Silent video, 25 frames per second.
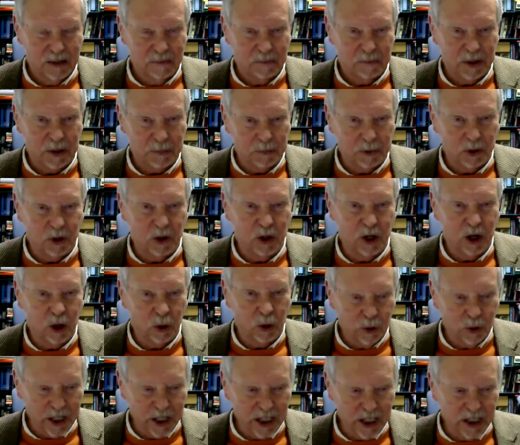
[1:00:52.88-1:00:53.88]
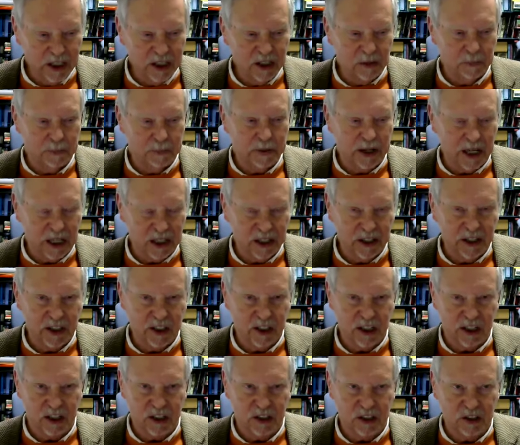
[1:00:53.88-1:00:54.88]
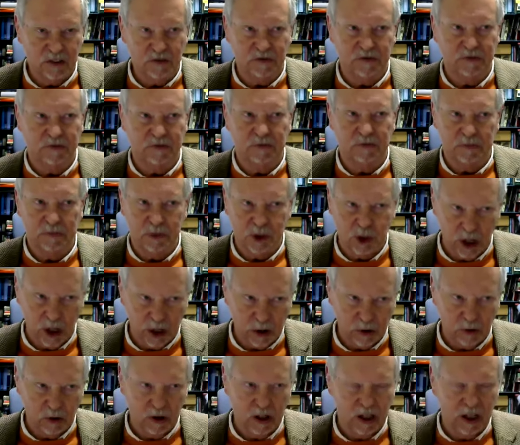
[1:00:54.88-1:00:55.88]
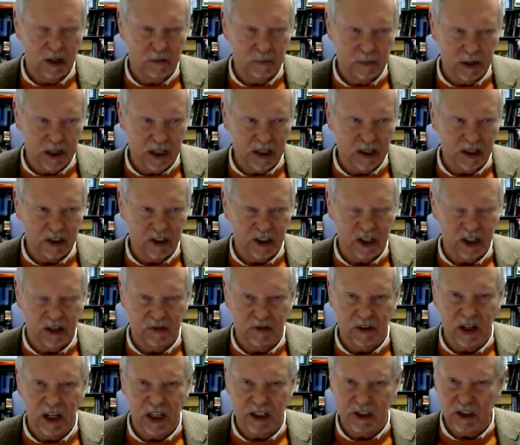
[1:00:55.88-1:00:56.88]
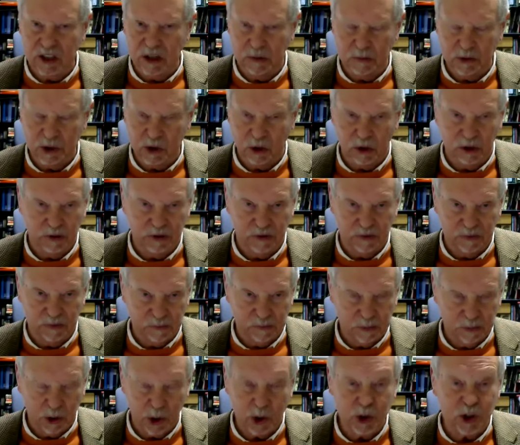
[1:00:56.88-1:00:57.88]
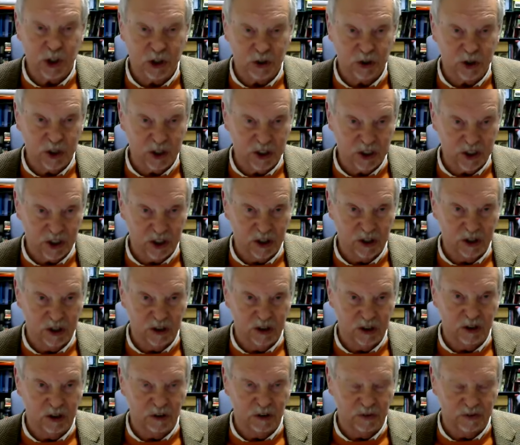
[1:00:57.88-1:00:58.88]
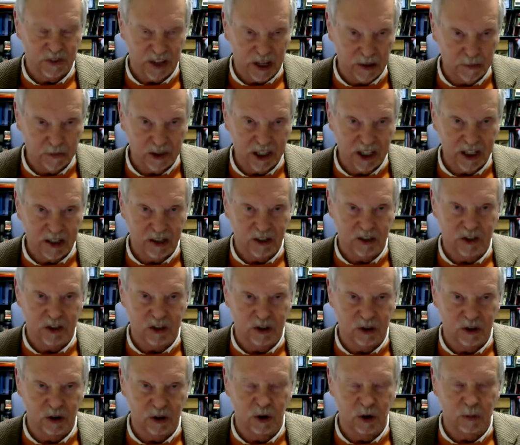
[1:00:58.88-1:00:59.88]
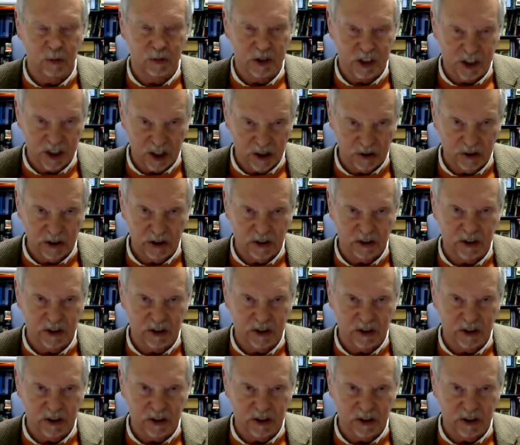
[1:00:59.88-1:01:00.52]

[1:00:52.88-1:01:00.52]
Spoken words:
People go into politics generally because they've got some sort of personal concern or family concern or material